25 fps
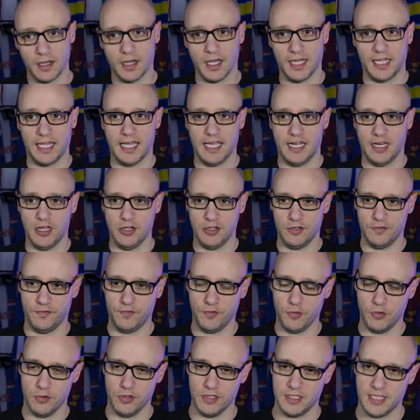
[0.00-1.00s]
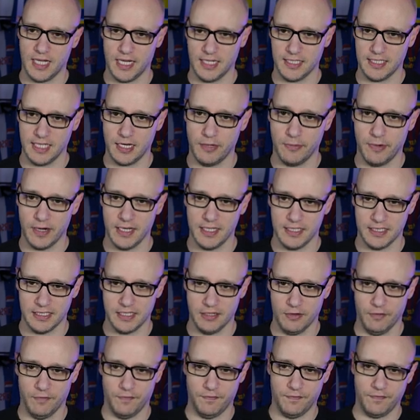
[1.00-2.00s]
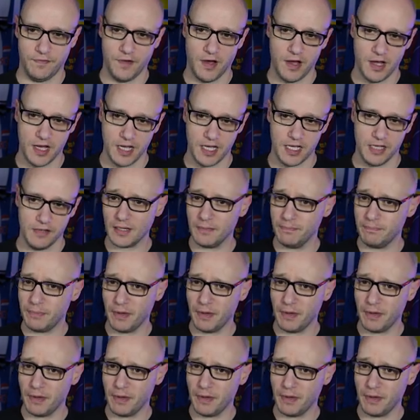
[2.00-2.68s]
I get those four attacks anyway instead of five.